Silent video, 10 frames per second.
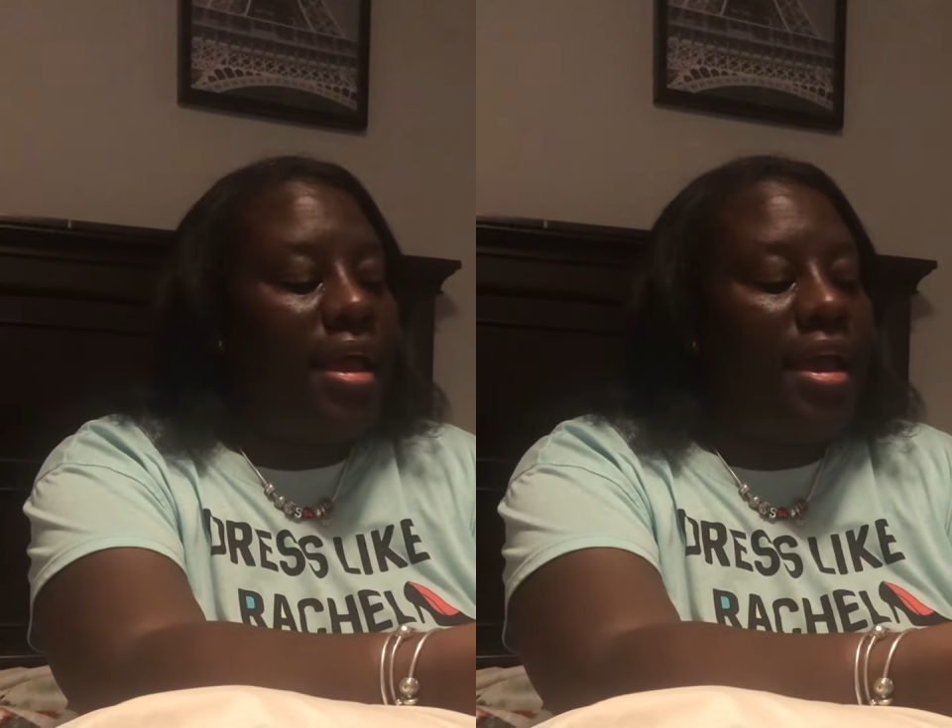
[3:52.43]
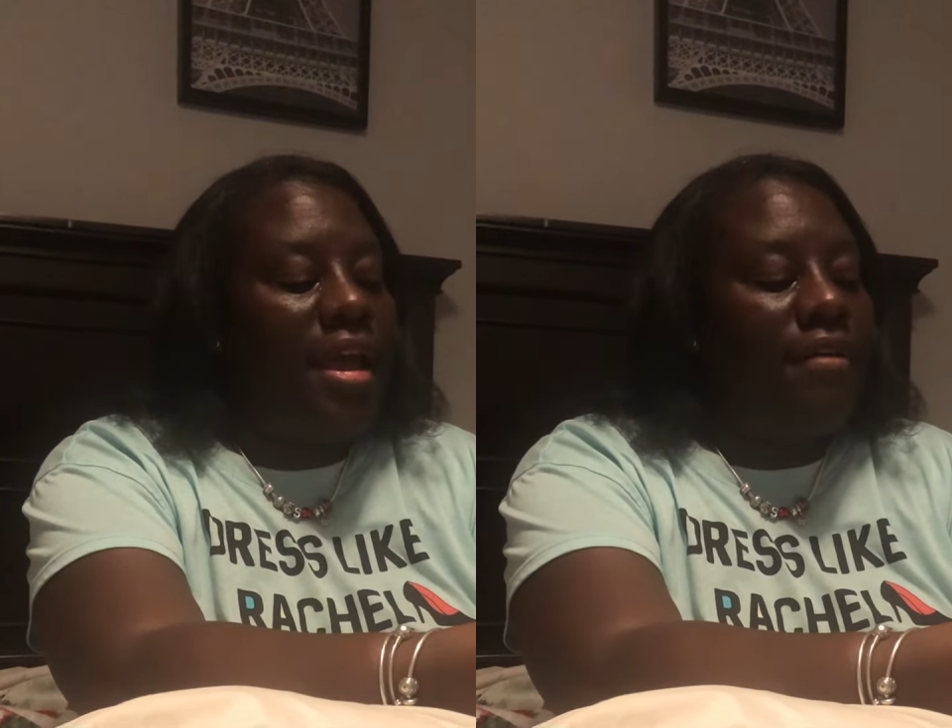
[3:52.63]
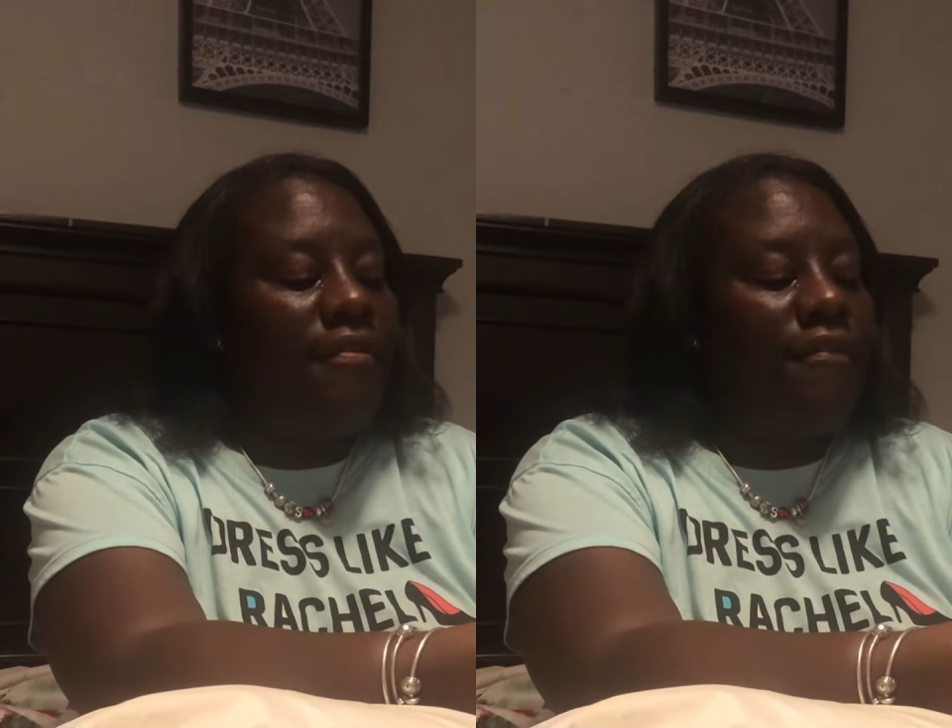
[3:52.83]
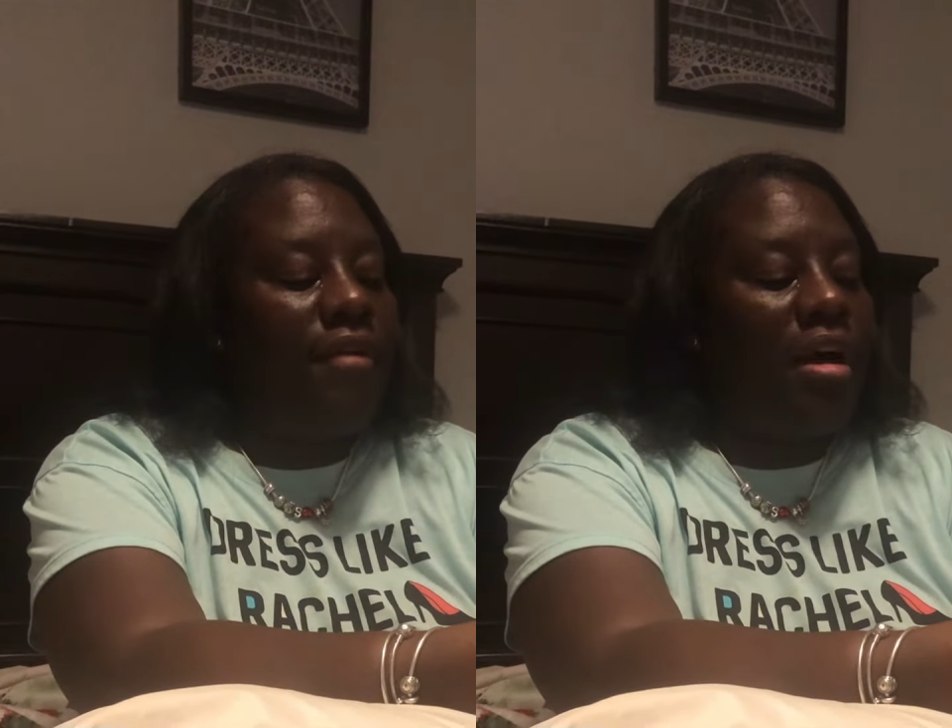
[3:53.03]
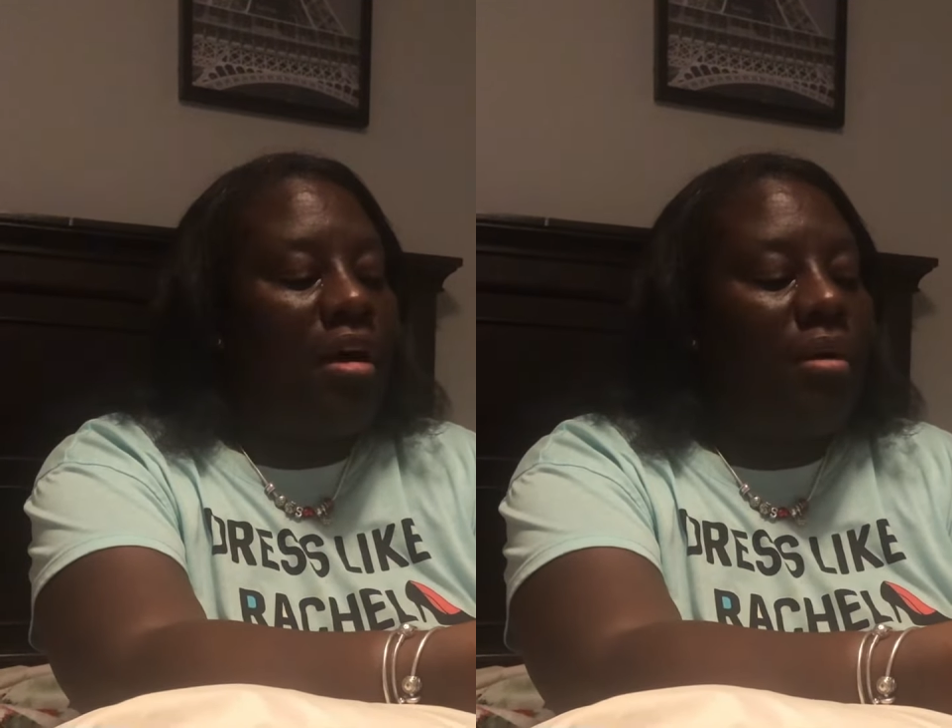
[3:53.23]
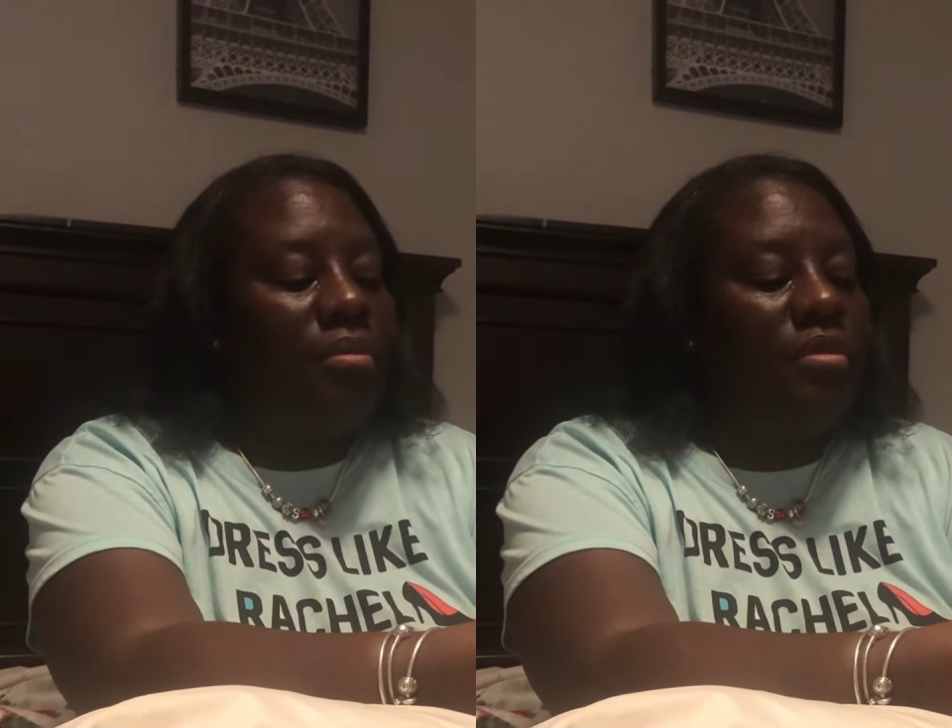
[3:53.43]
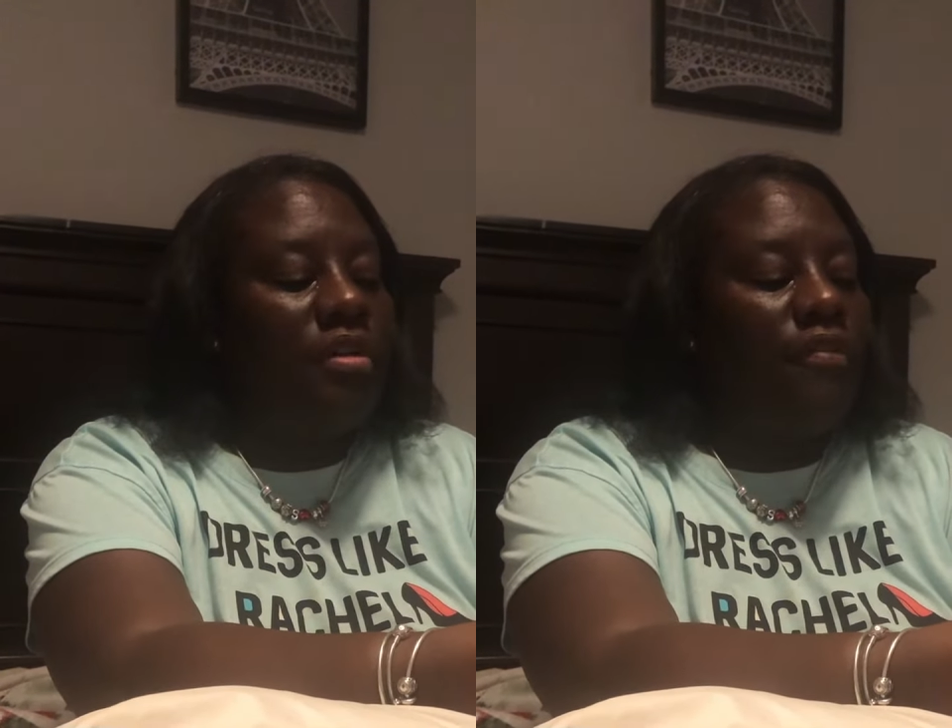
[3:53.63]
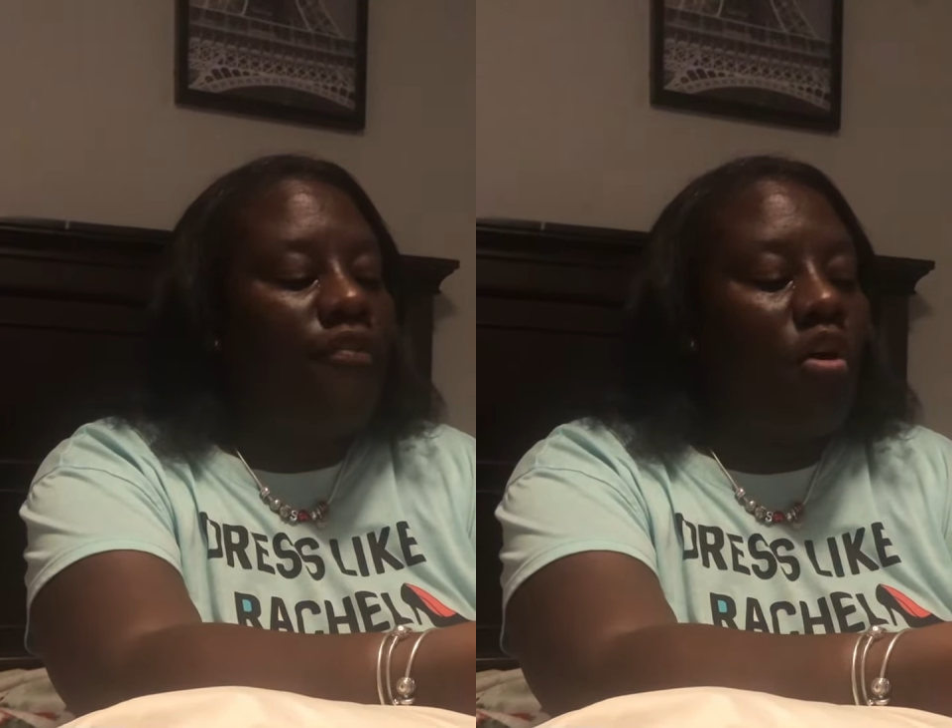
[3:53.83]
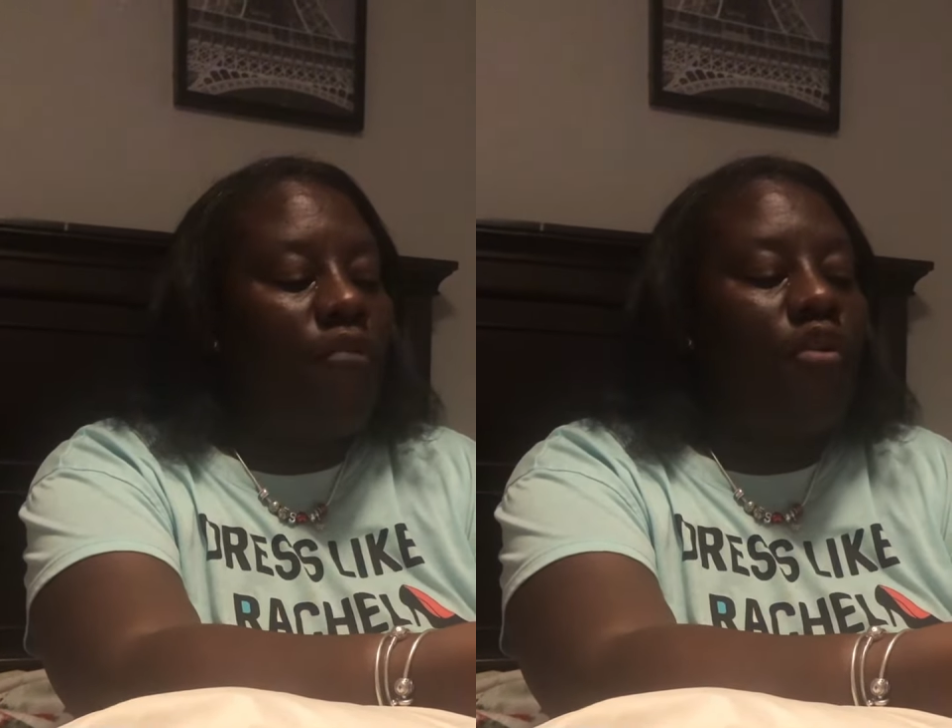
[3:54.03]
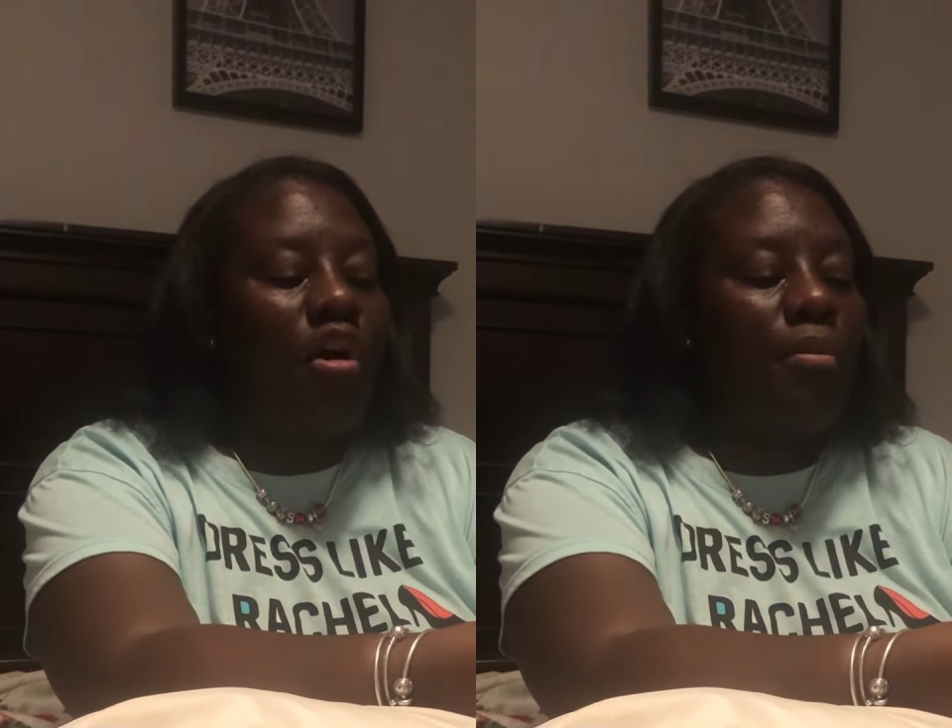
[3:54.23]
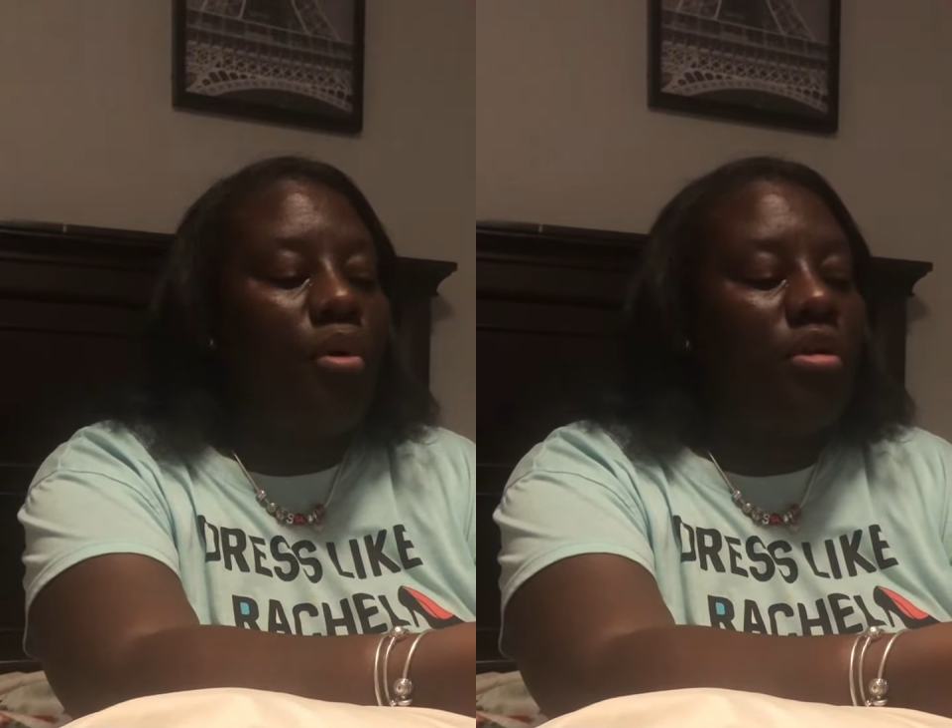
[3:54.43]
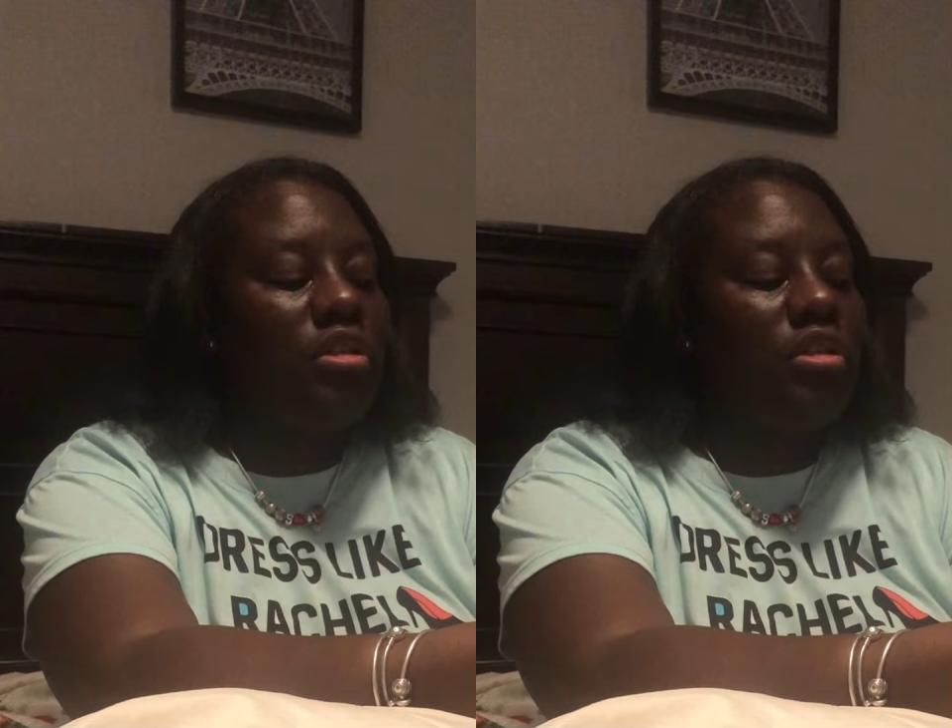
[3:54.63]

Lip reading: and the foreign-born